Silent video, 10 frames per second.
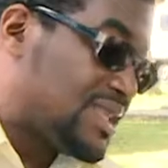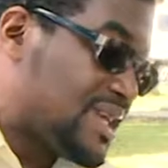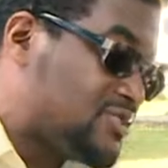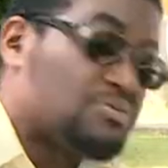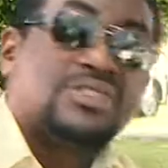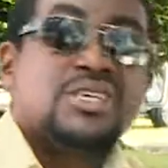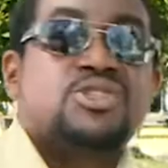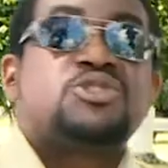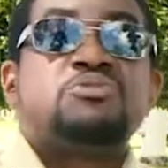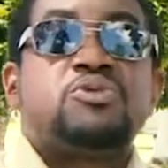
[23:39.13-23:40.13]
That too much of
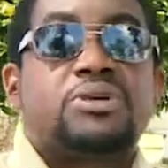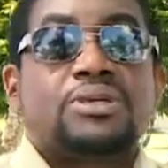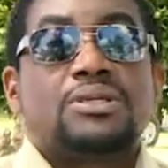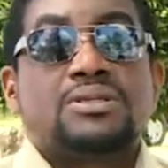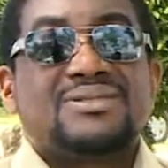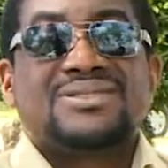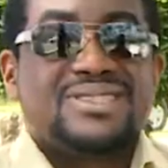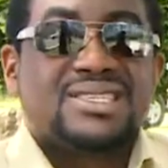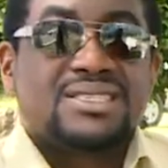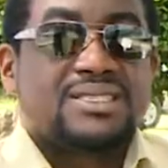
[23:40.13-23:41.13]
smoke.
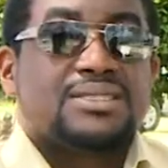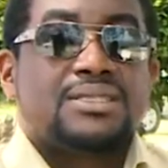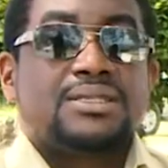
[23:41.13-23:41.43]
Yes,